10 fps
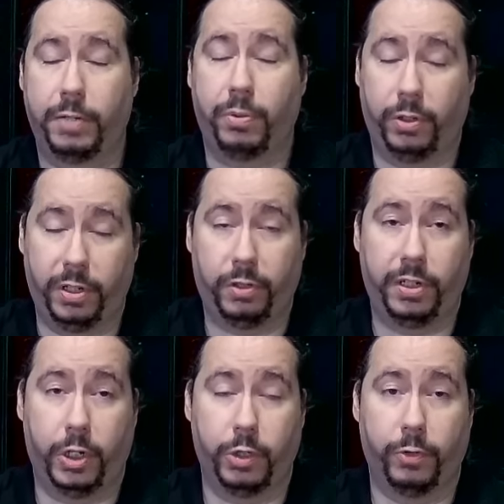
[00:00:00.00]
a politically
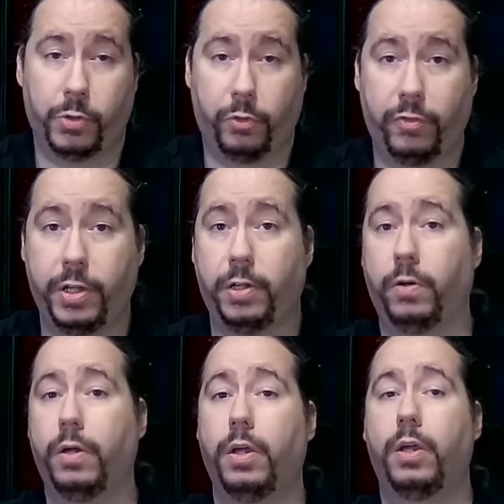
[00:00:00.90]
controversial
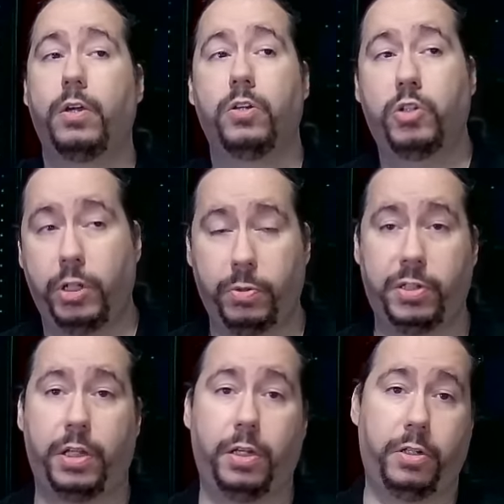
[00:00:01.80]
figure, she was
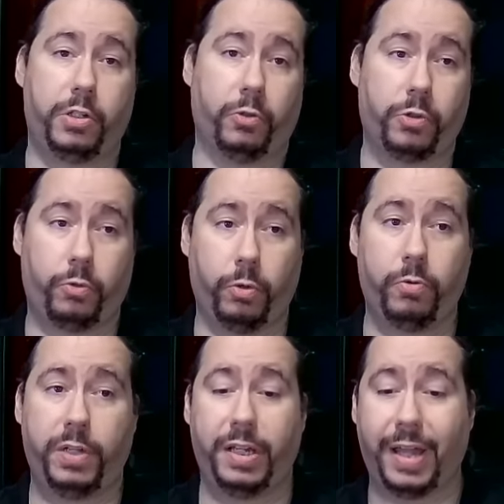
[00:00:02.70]
getting additional
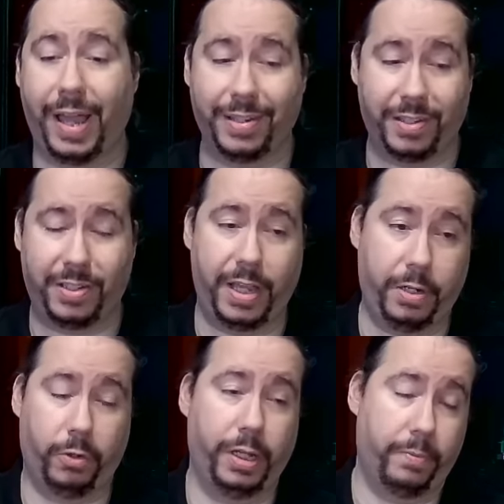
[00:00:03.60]
scrutiny, and as the
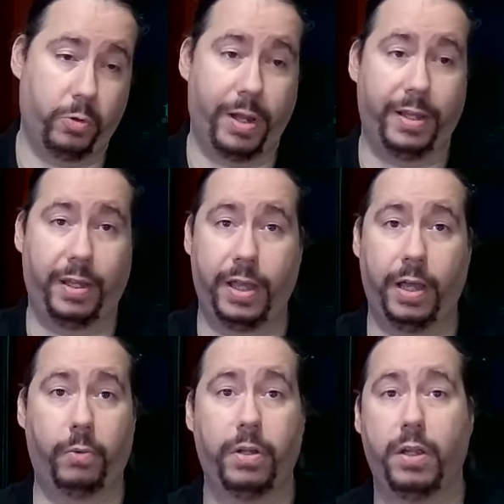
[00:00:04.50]
scandal kept dragging
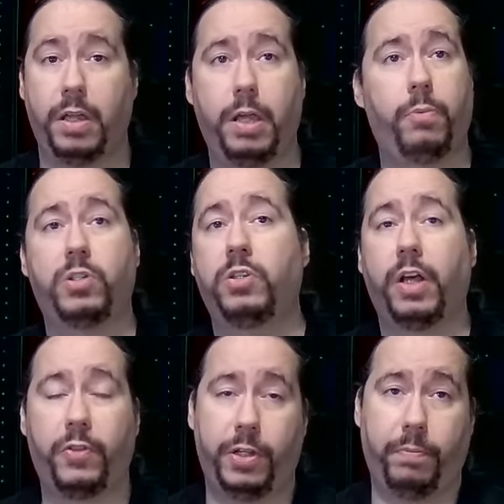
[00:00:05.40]
out, it was
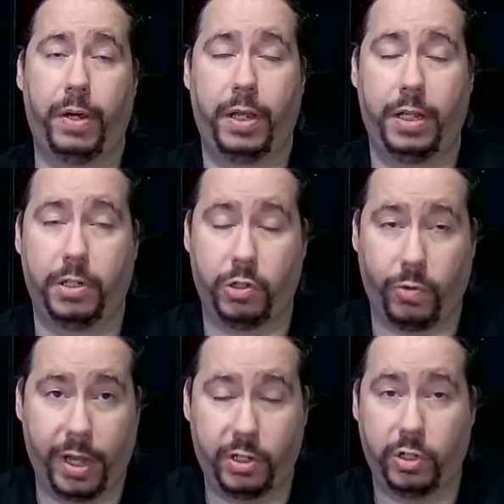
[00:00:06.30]
nothing but a
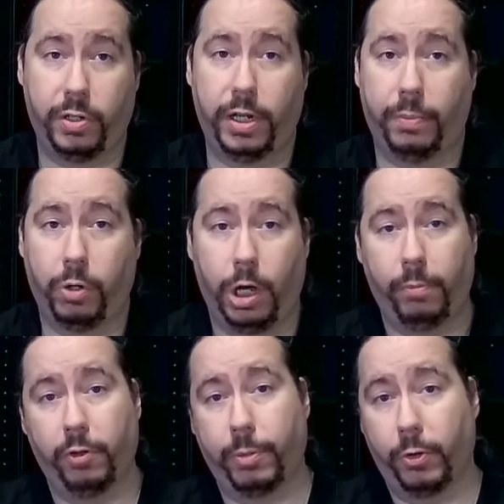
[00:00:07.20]
distraction and a
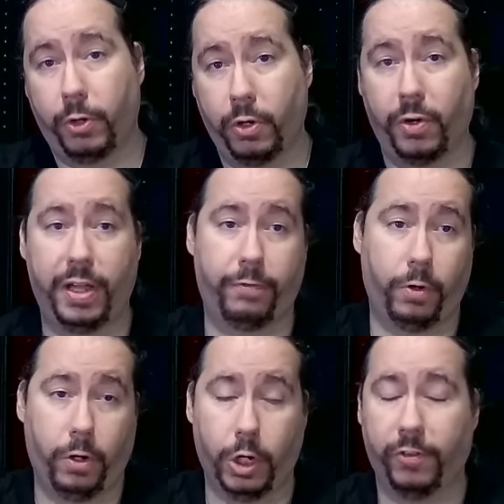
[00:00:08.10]
problem for both her and
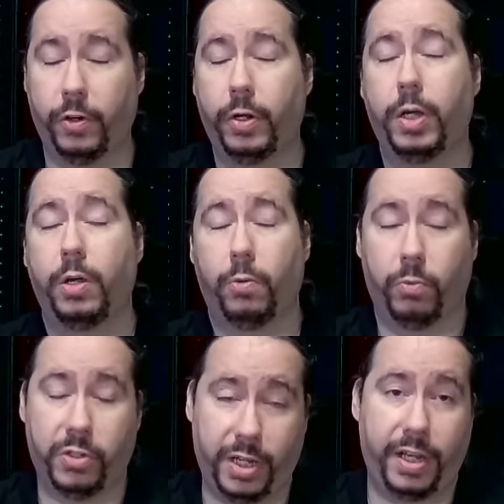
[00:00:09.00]
for Harvard.
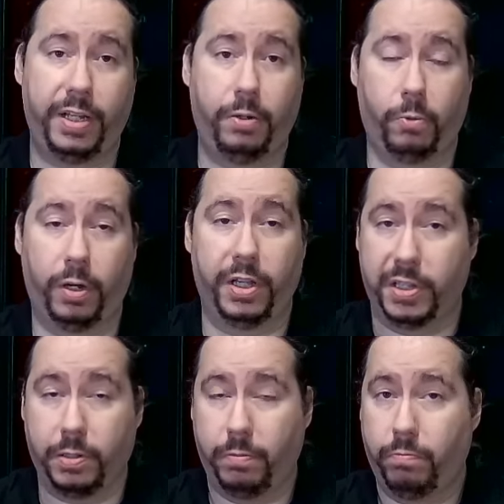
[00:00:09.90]
Resigning was